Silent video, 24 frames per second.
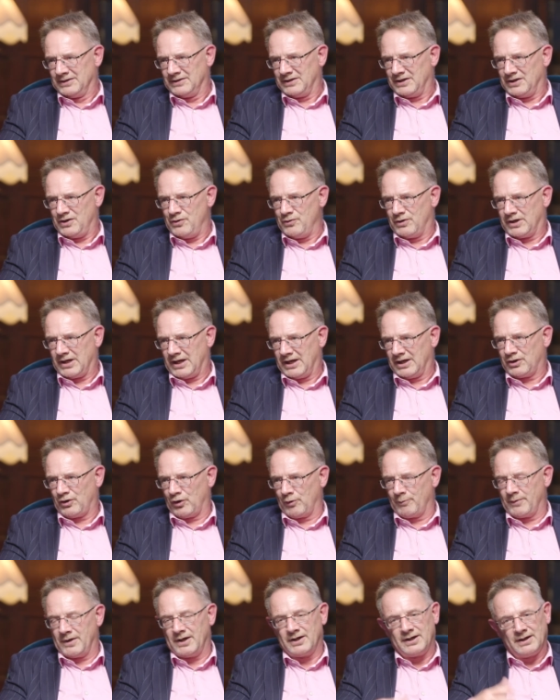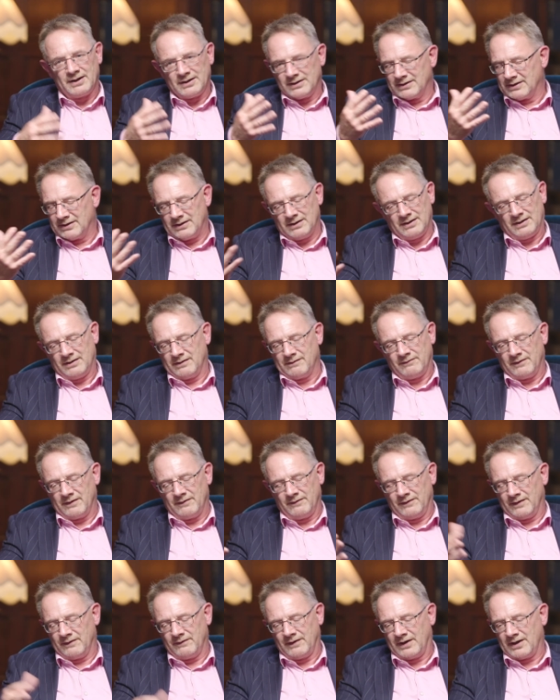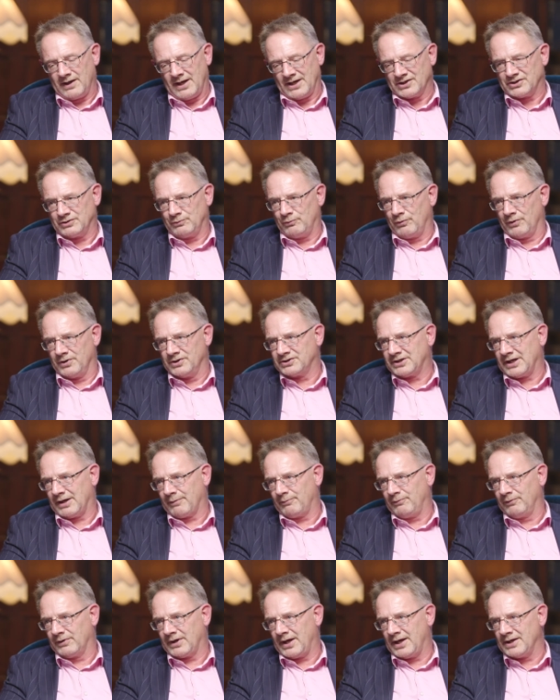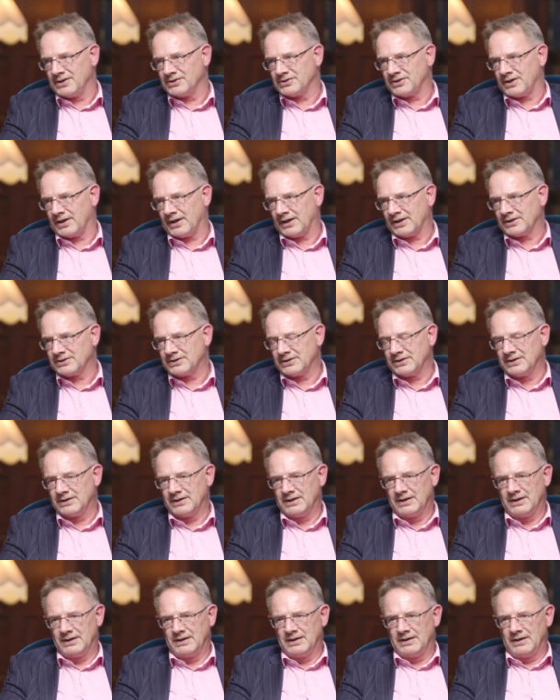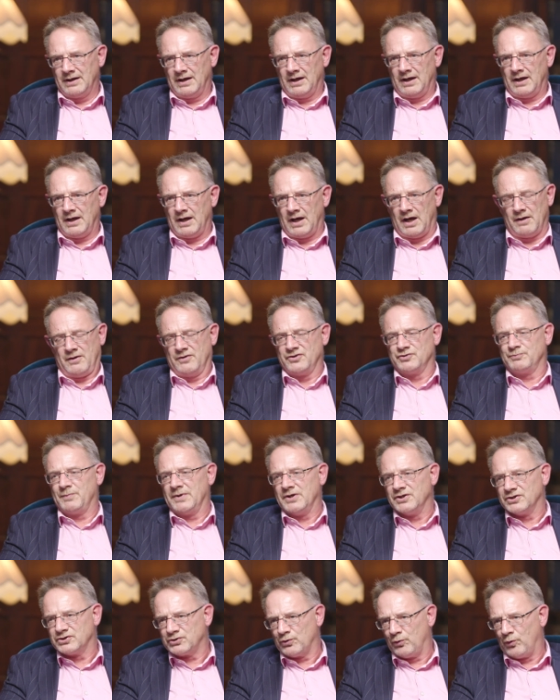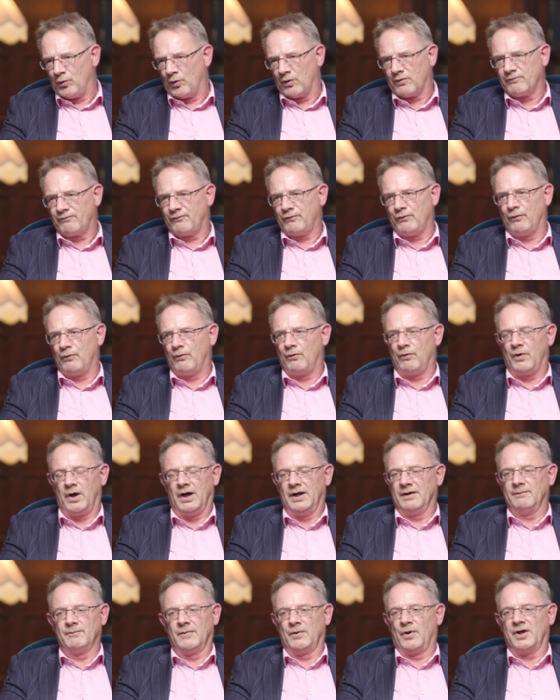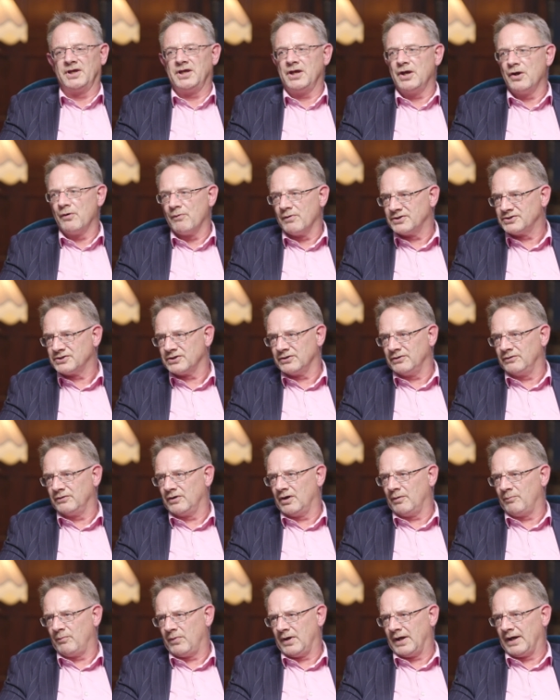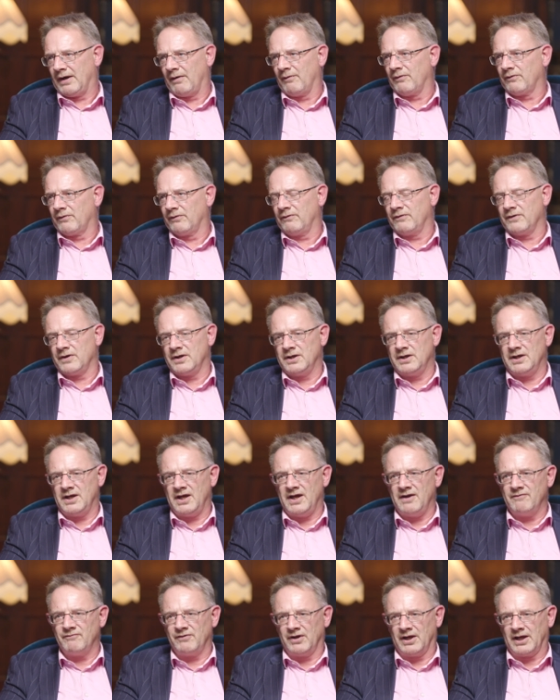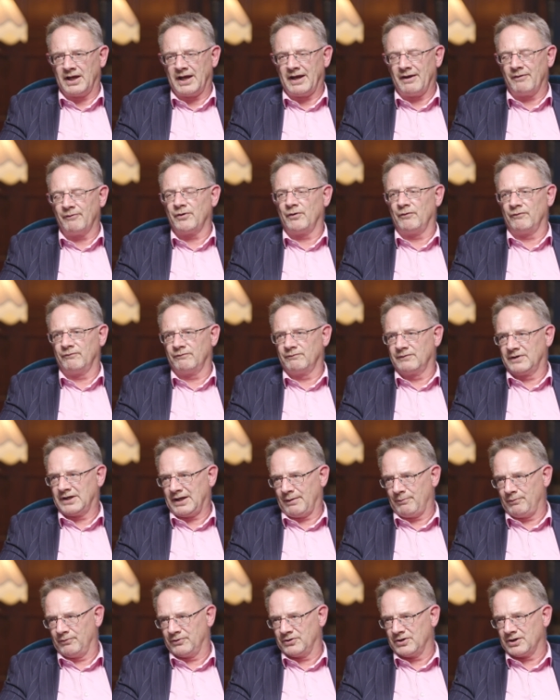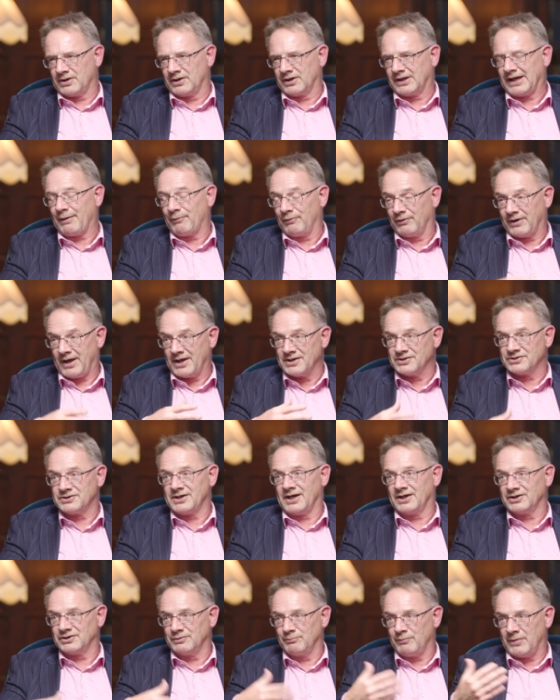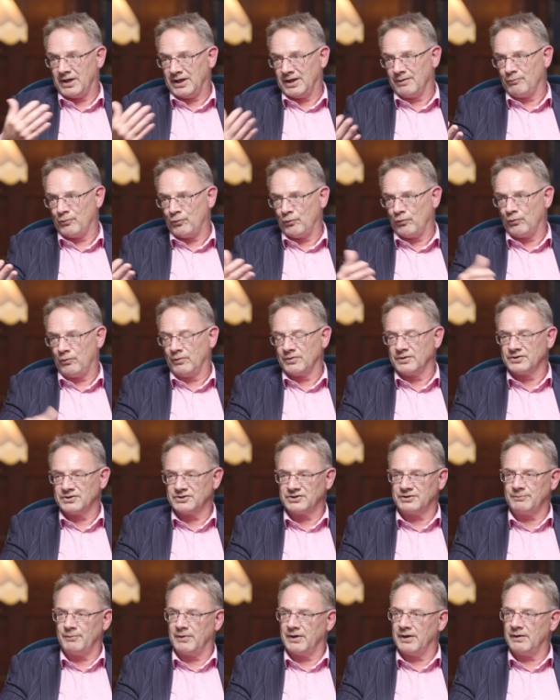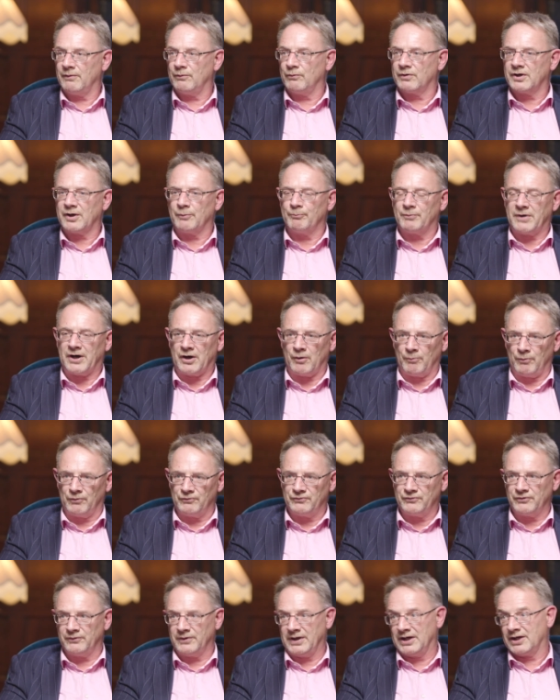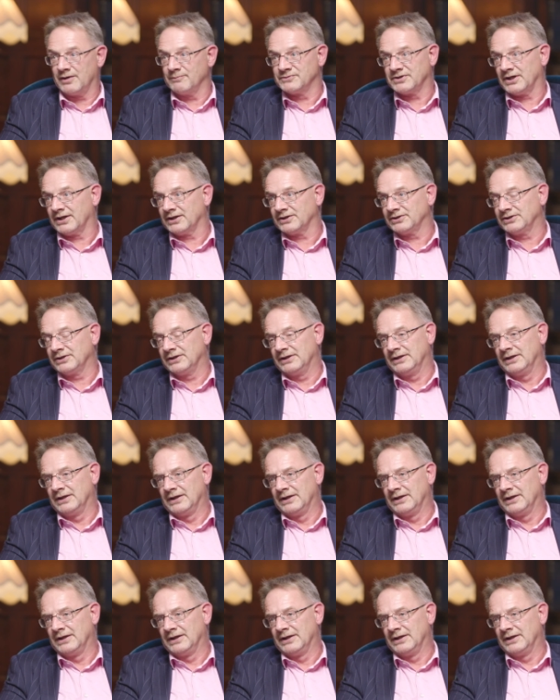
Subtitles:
the UK economy. The classic one is capital gains tax. There's been talk for a year or two about the evening out of capital gains tax and make it more similar or comparable to income tax.